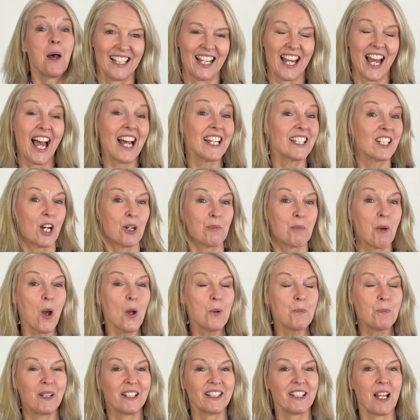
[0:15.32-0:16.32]
And I'm
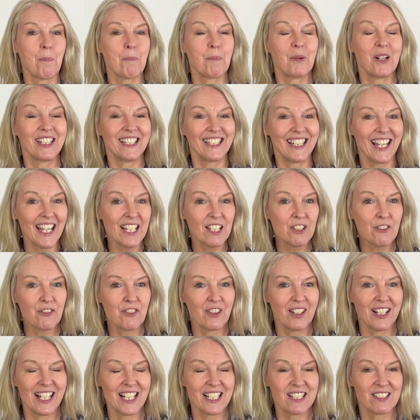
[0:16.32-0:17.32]
hoping that by the end of the
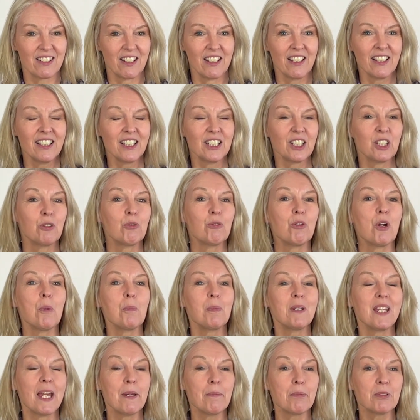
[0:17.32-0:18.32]
lesson you will
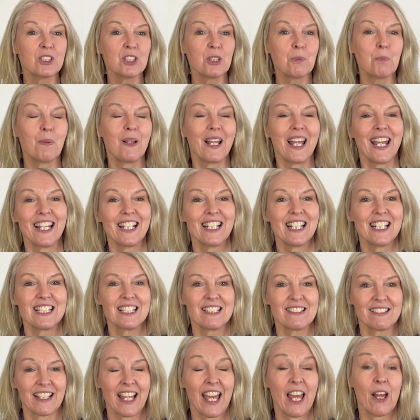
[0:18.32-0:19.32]
be able to play this
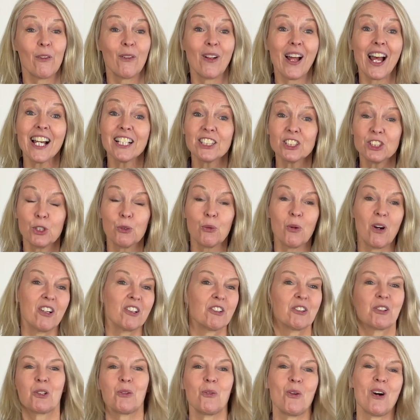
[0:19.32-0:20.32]
scale as you are
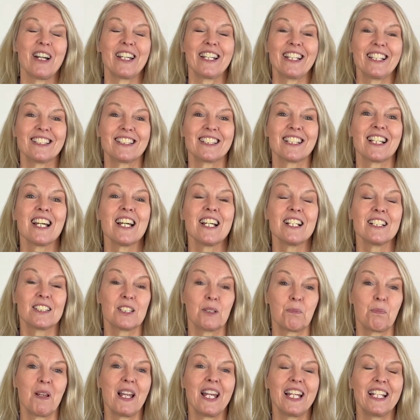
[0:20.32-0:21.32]
required to
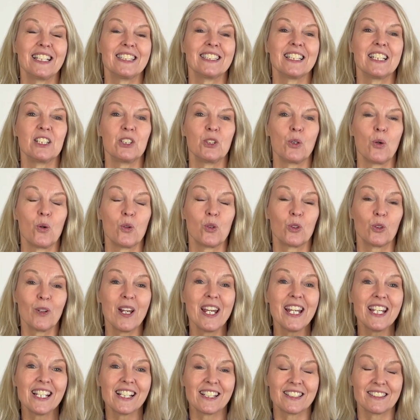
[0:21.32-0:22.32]
play it in your
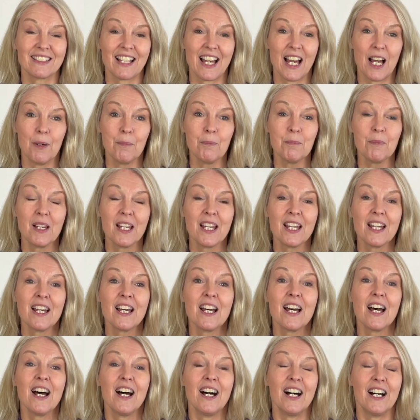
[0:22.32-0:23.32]
grade exam,
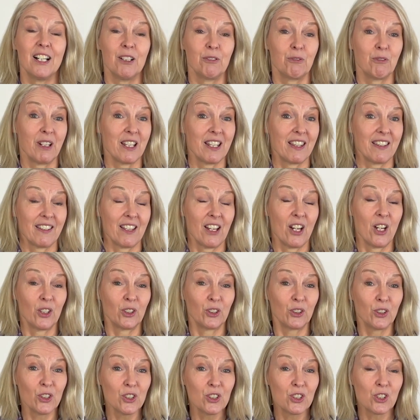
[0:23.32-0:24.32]
with a
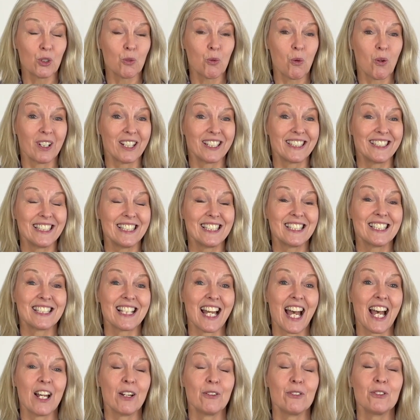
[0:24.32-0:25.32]
good quality
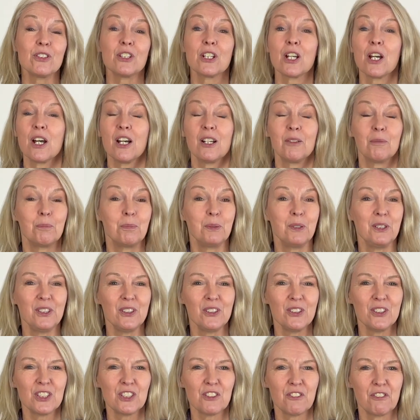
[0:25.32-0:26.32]
sound,
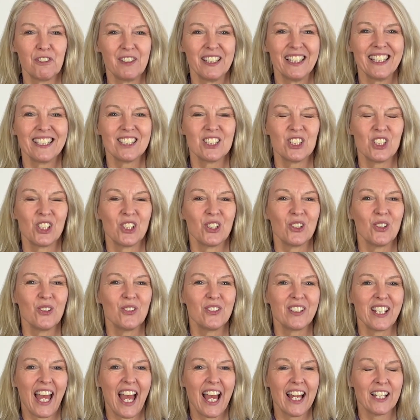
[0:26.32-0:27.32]
beautifully in
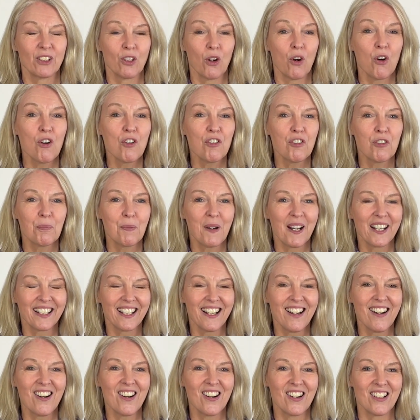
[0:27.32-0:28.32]
tune and off by
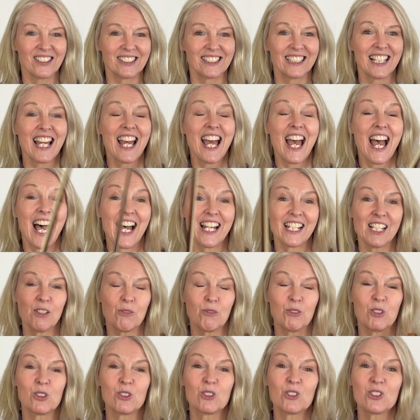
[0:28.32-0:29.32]
heart. And it
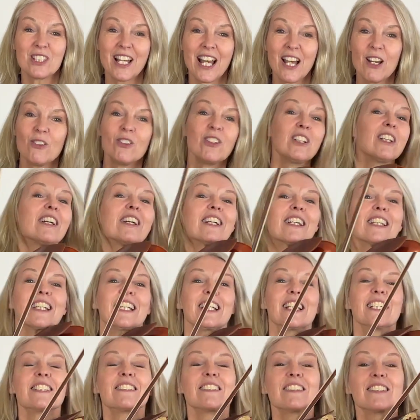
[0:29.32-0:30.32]
will sound like
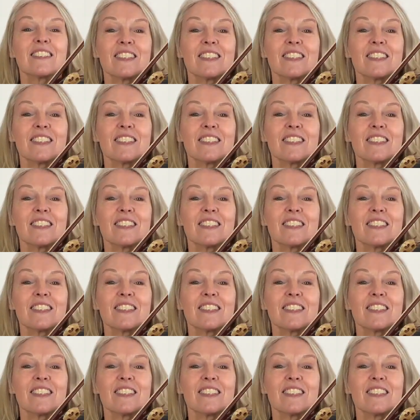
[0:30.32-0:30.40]
this.